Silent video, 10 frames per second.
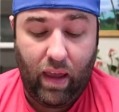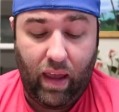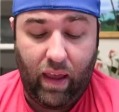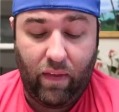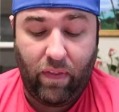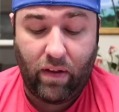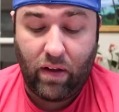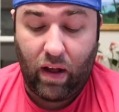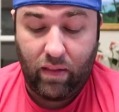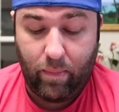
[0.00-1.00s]
And they
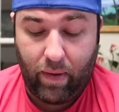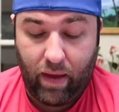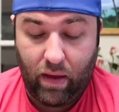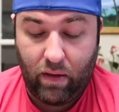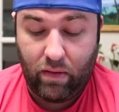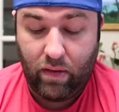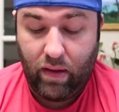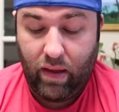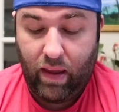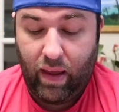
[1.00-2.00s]
call him out,
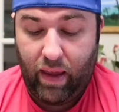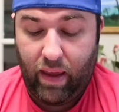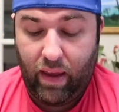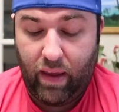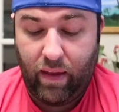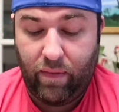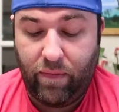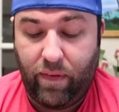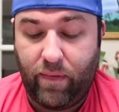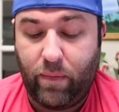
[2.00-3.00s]

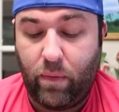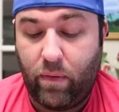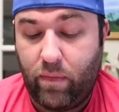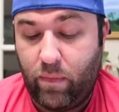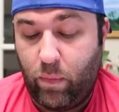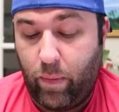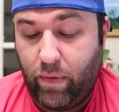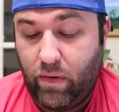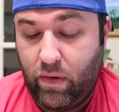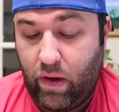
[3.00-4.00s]
and this
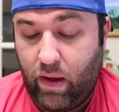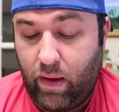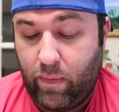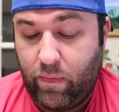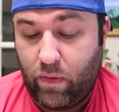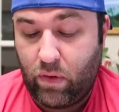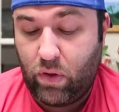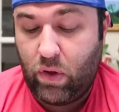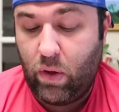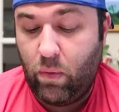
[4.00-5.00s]
woman, uh,
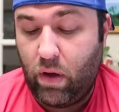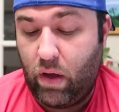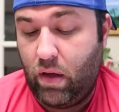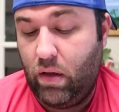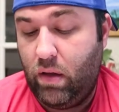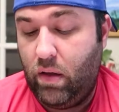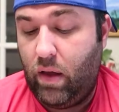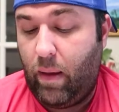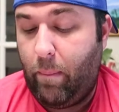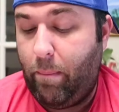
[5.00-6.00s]
Sakuya,
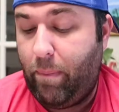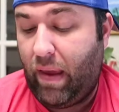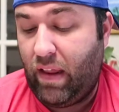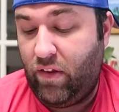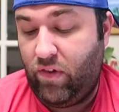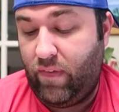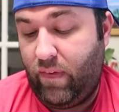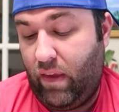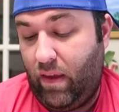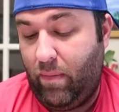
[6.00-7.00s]
banishes
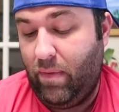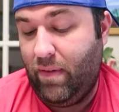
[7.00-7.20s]
him.